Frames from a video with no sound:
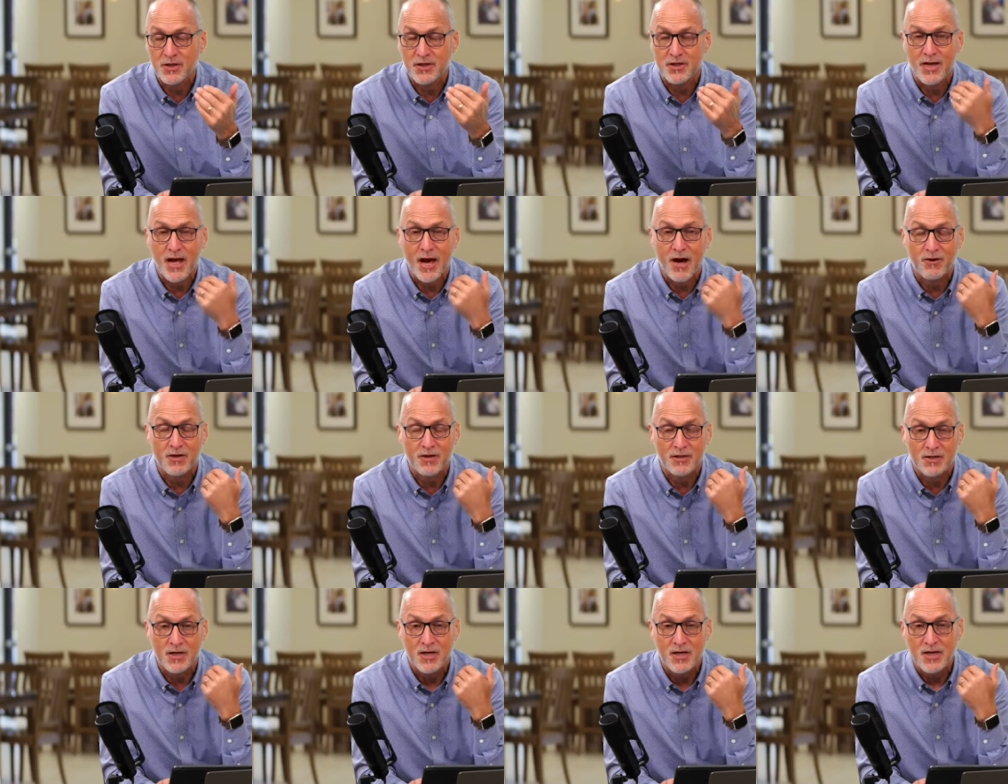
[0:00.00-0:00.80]
and now
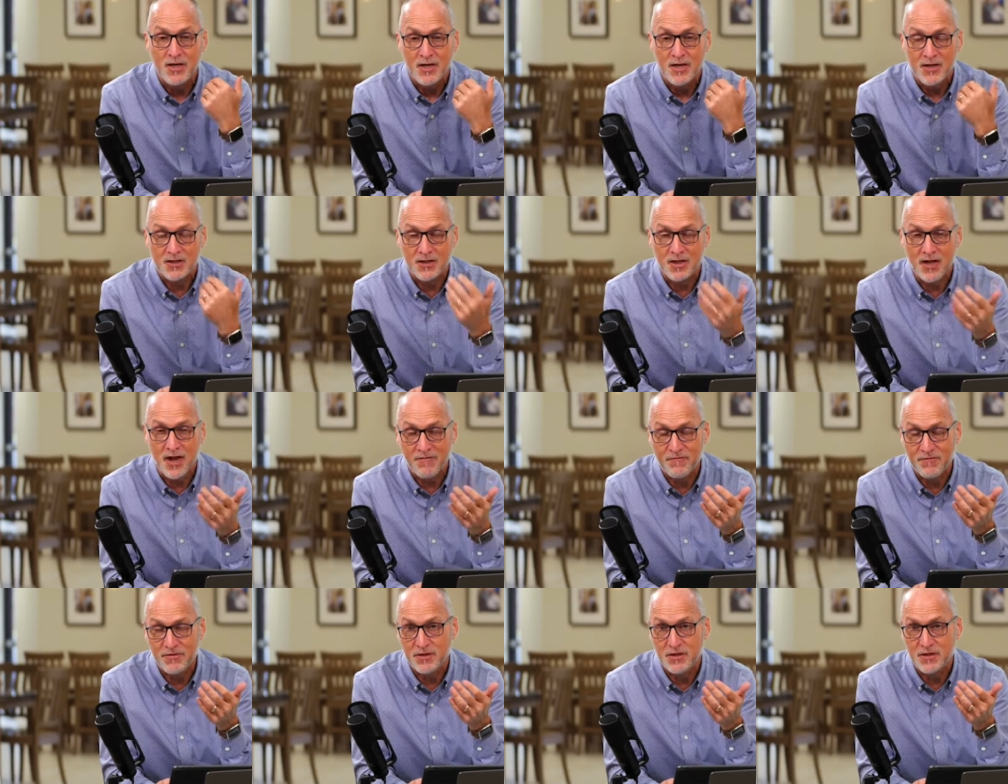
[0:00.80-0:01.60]
his
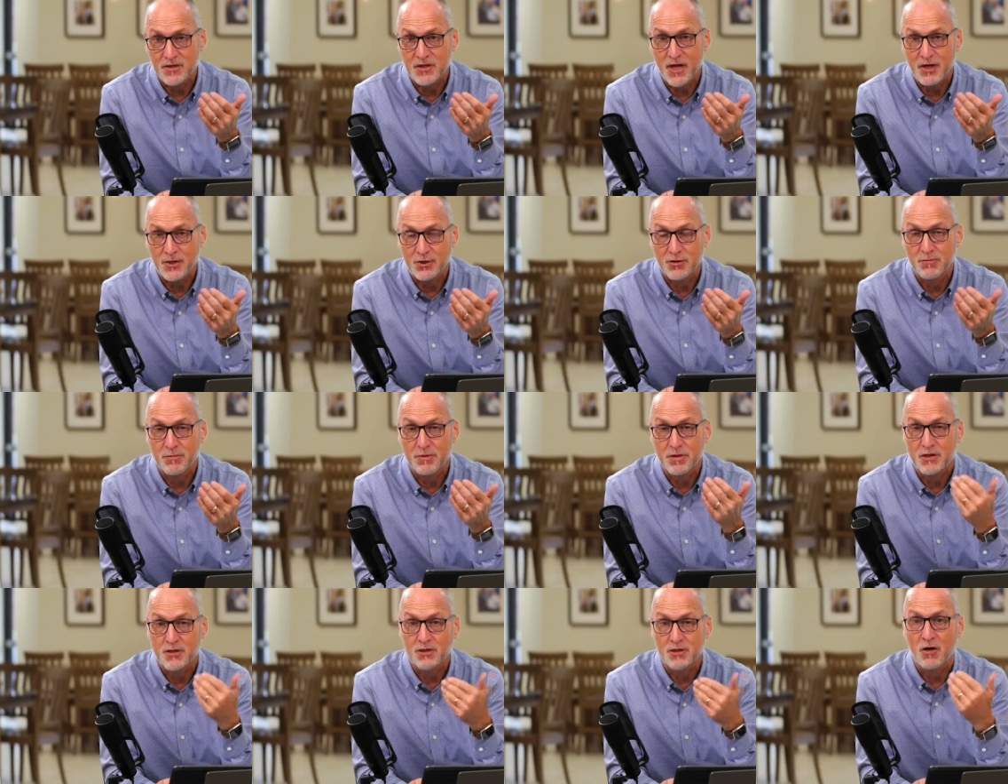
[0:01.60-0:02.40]
life is in danger
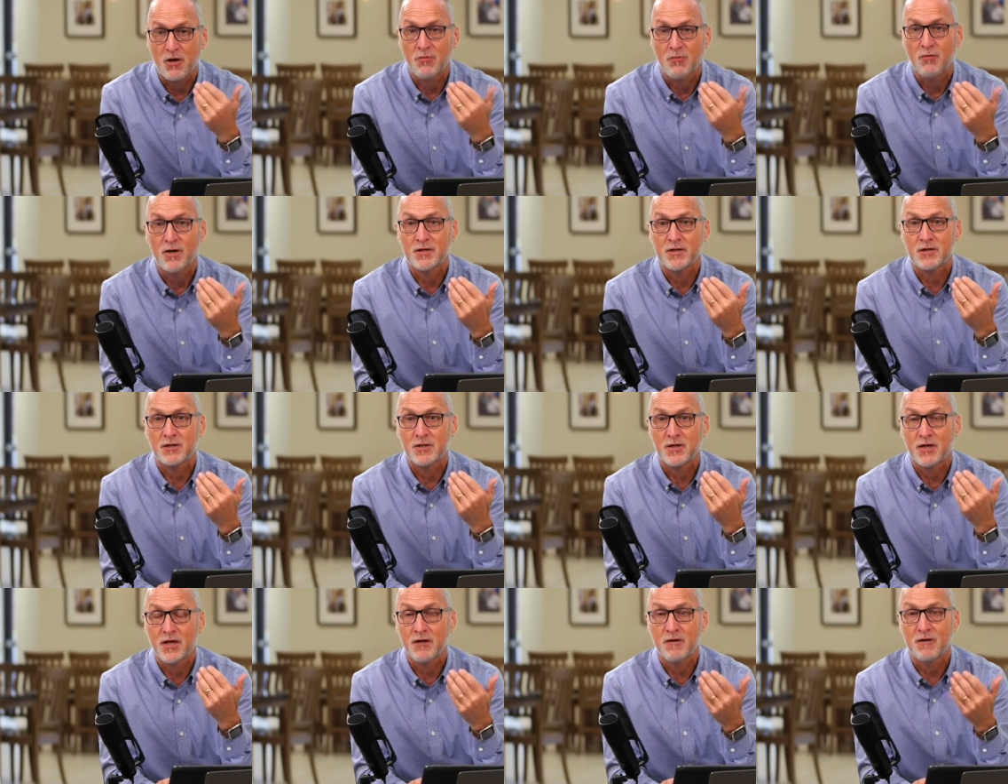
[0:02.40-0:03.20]
because Saul wants
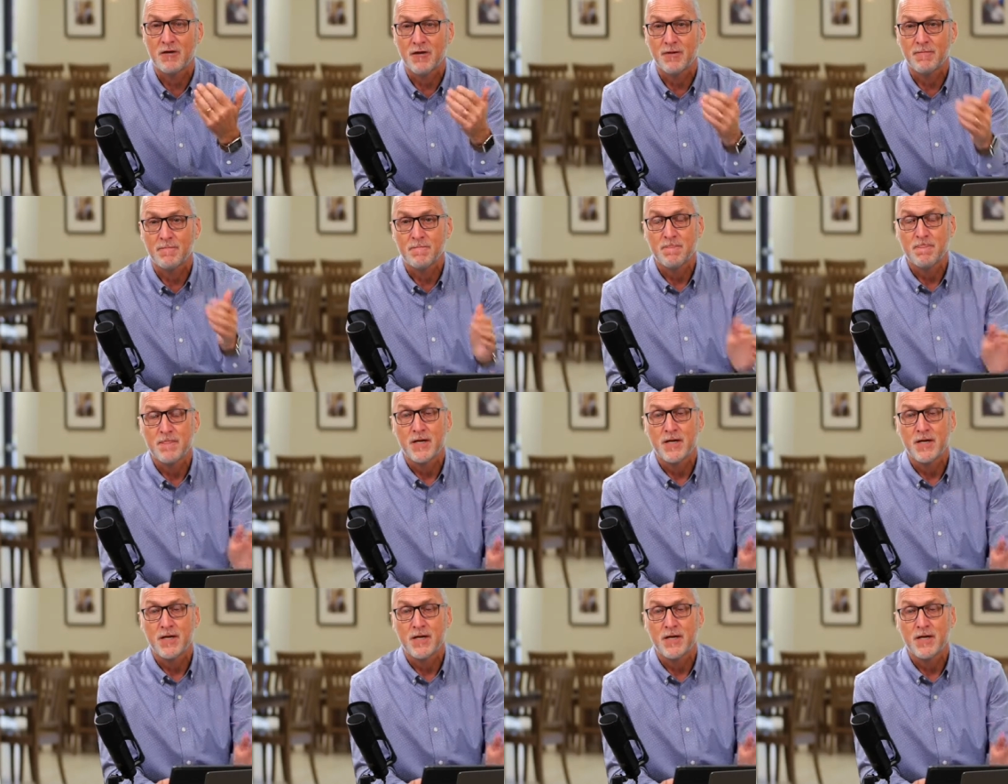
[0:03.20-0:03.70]
to kill him.